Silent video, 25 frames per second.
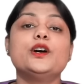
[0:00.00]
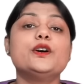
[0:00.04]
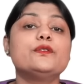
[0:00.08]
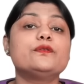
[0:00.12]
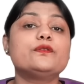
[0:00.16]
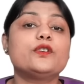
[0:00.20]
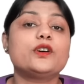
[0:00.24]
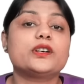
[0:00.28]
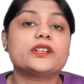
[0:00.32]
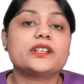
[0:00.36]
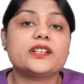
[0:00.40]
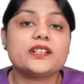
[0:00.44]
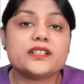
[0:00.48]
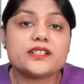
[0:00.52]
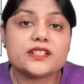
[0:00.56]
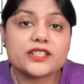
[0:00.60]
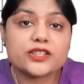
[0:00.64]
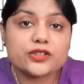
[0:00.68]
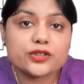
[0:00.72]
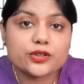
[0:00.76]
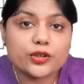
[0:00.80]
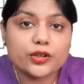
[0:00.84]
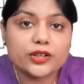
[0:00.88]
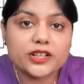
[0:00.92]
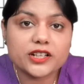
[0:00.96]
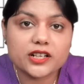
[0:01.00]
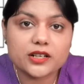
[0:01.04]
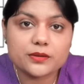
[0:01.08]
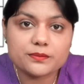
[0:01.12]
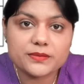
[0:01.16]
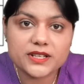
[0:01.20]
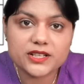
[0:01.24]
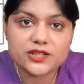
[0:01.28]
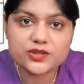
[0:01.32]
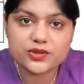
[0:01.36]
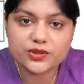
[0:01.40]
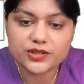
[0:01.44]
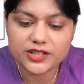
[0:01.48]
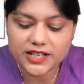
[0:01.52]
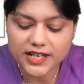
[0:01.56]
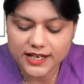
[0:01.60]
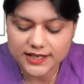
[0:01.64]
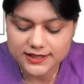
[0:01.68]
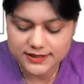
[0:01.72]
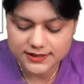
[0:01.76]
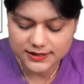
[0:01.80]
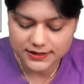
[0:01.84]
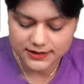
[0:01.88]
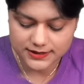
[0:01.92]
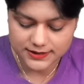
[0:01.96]
For erythrodermic
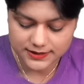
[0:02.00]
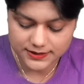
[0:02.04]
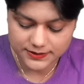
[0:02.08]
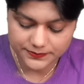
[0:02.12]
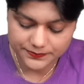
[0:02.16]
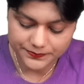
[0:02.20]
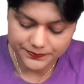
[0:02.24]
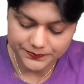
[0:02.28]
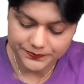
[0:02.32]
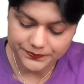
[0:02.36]
psoriasis,